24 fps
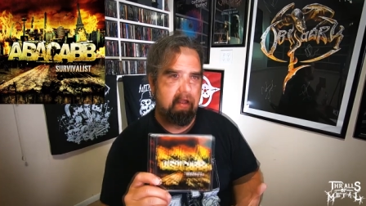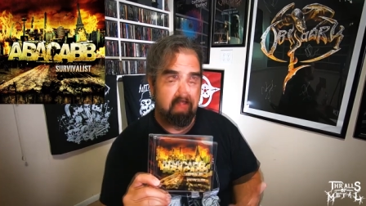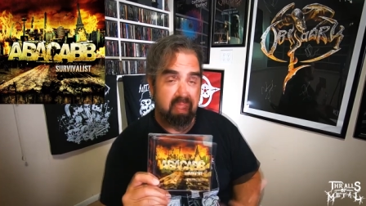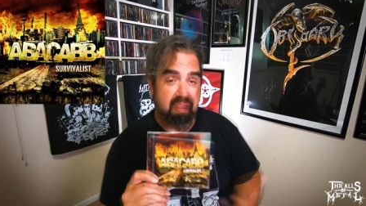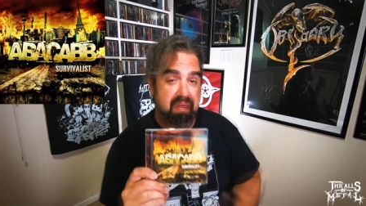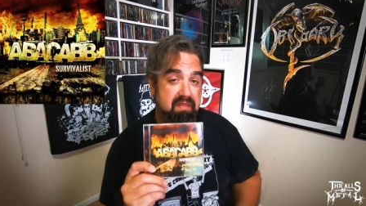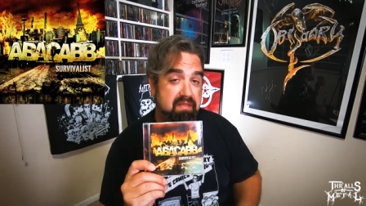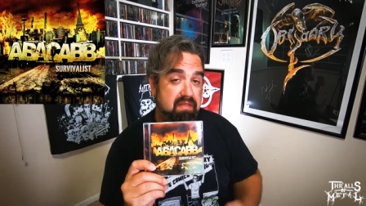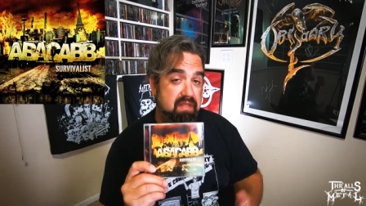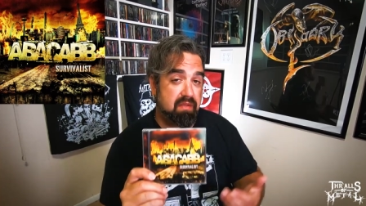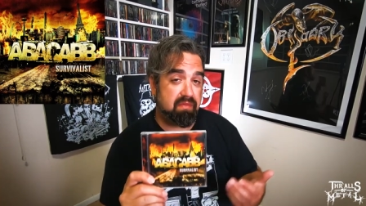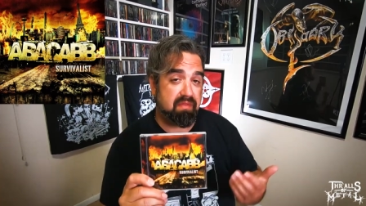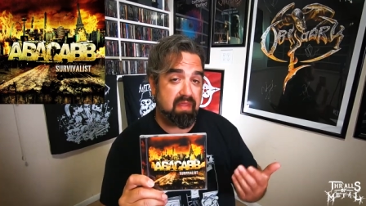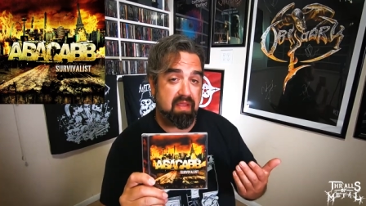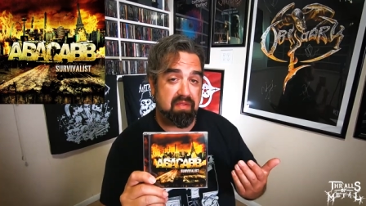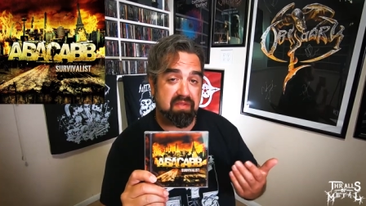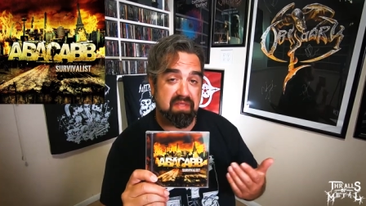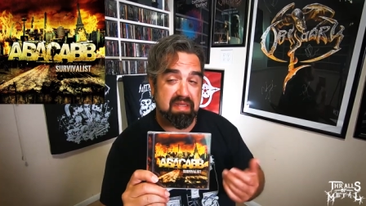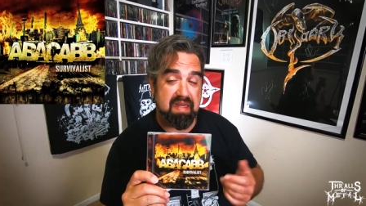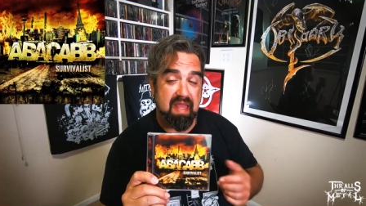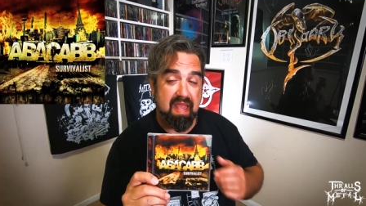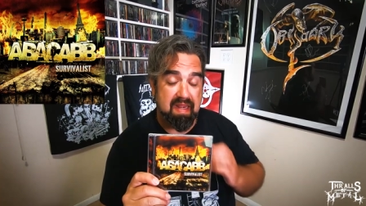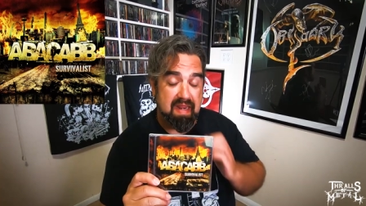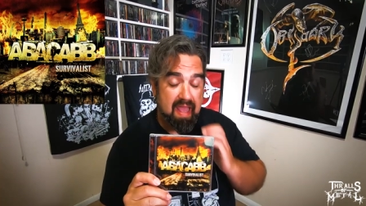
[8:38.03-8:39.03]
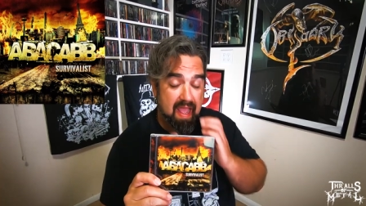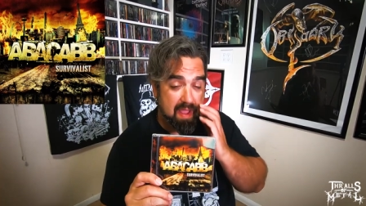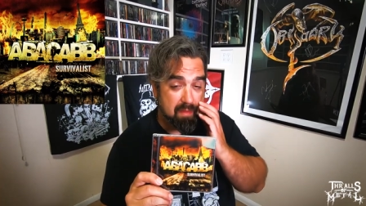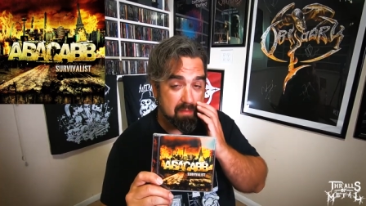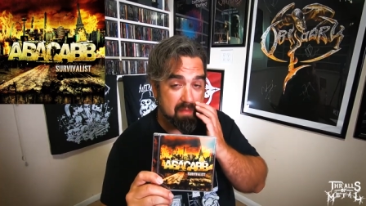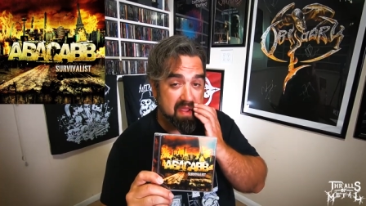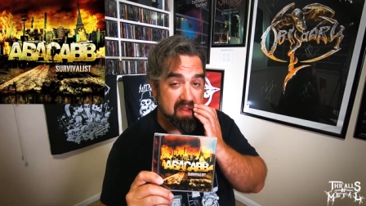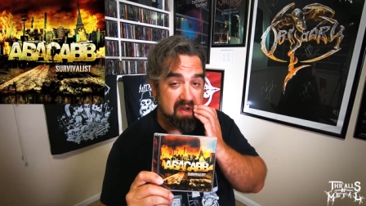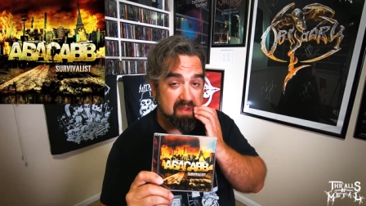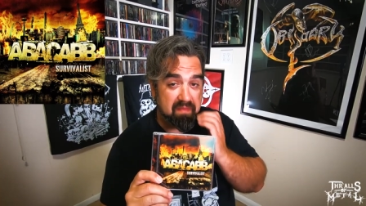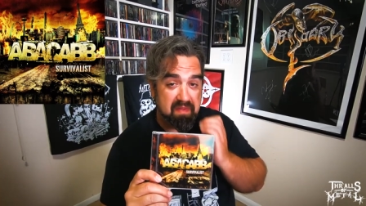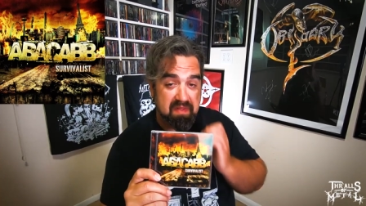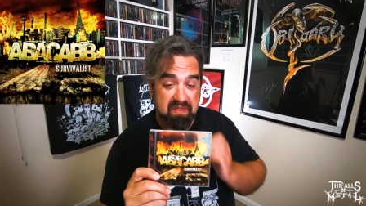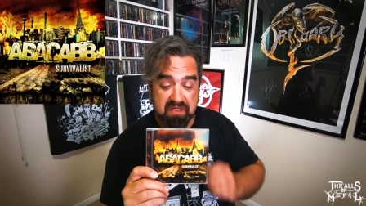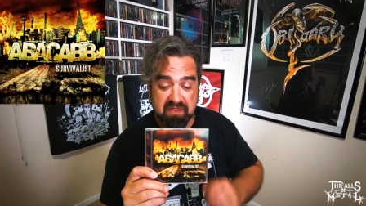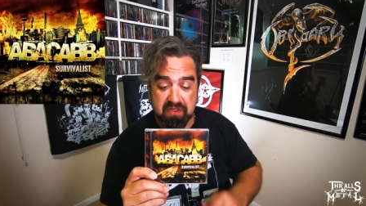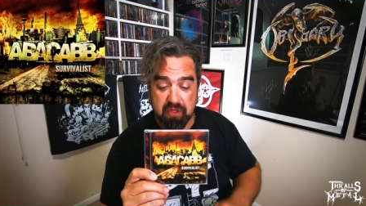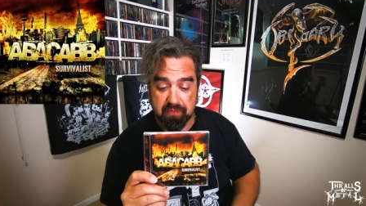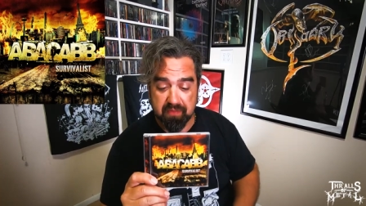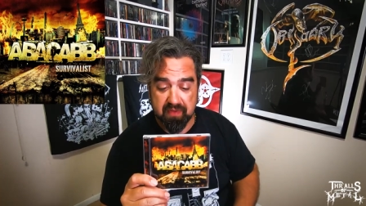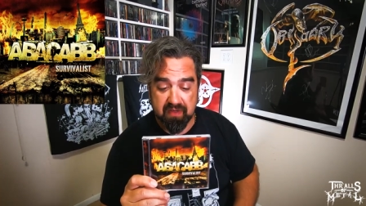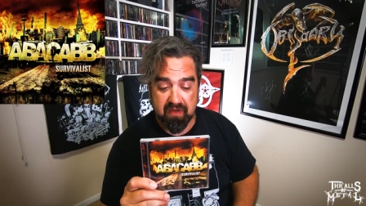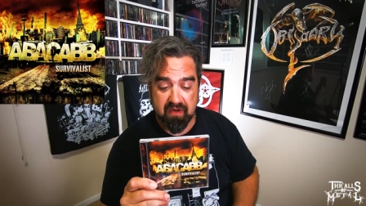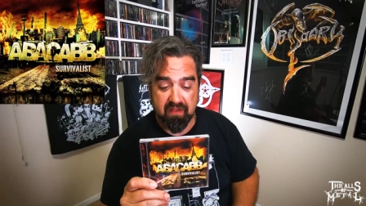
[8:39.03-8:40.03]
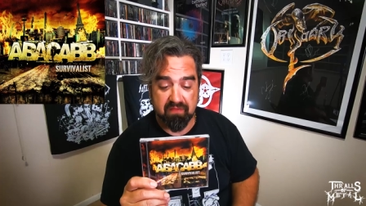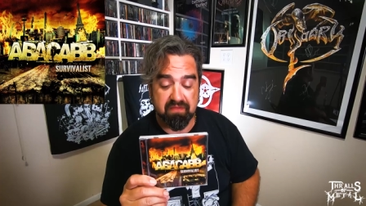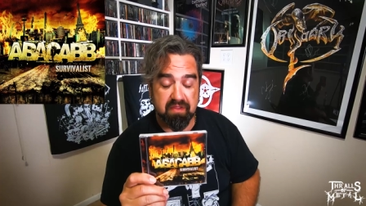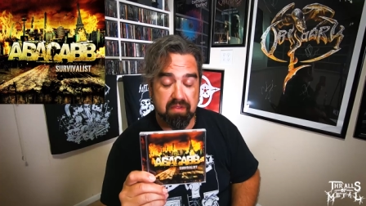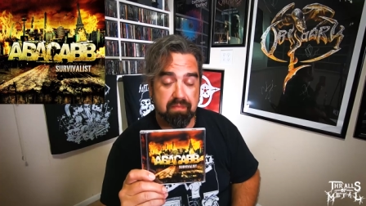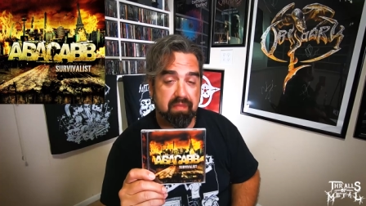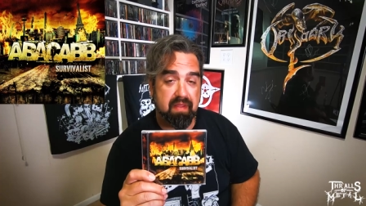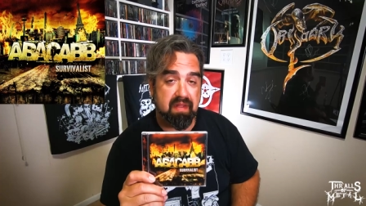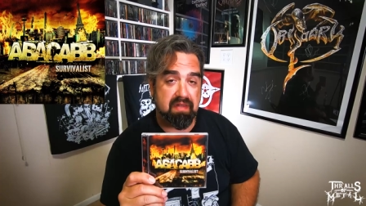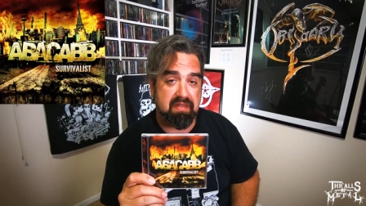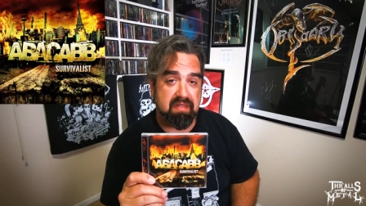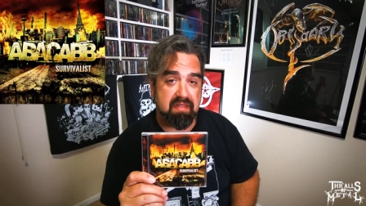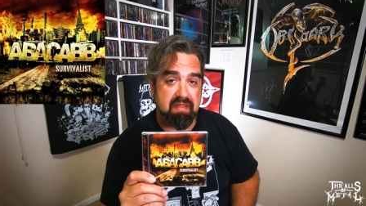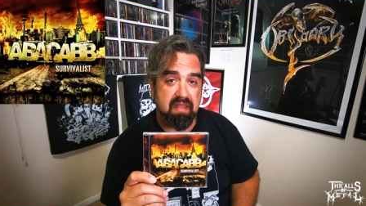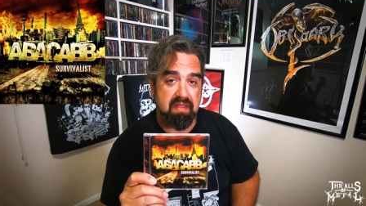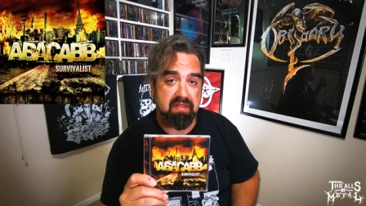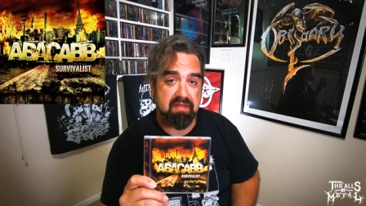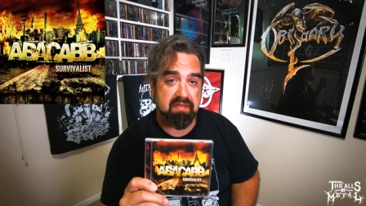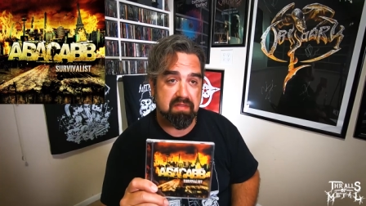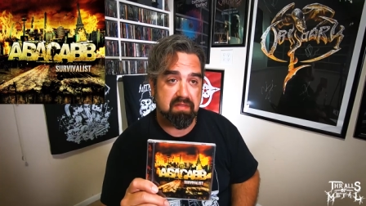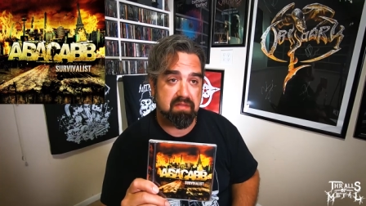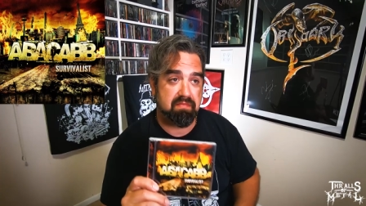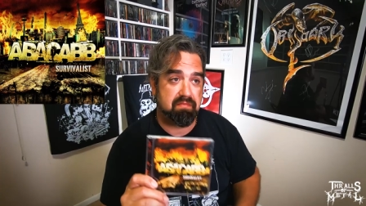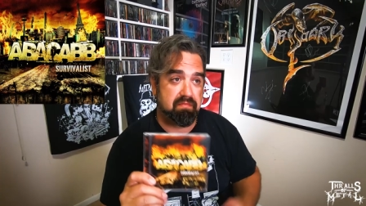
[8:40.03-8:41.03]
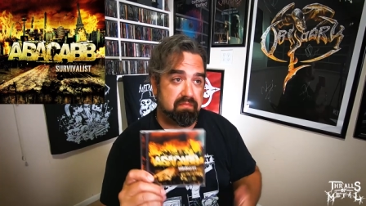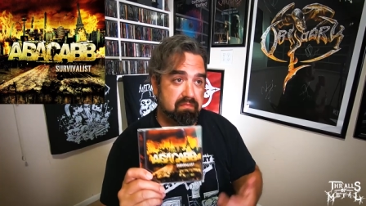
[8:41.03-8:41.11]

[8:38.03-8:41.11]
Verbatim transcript: In 2009, I might have been stupid enough to pit to this,